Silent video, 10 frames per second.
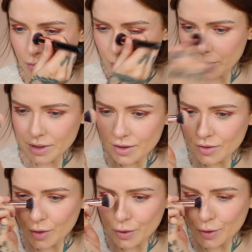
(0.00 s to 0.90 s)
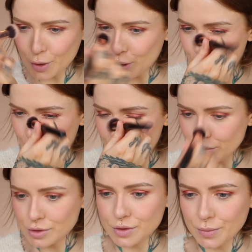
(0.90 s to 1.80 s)
Pop a little on the
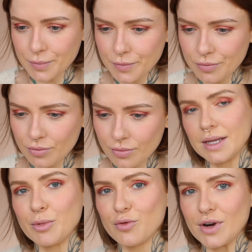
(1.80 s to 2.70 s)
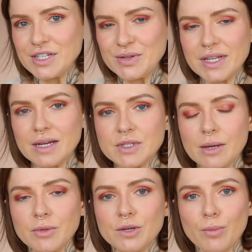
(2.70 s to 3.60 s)
nose. Now before I do lips,
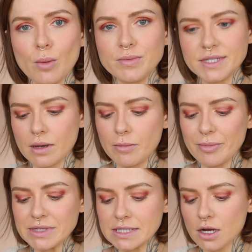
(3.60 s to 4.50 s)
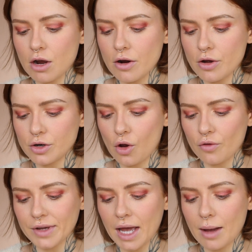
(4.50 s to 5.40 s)
I'm going to pop some mascara on
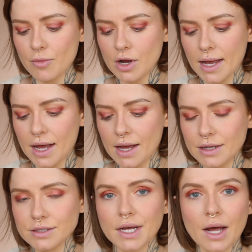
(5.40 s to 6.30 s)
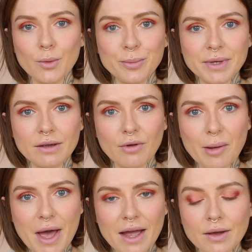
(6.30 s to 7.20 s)
off camera and I will be
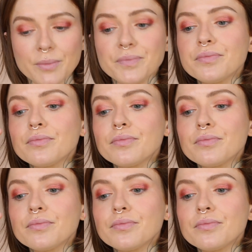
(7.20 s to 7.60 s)
right back.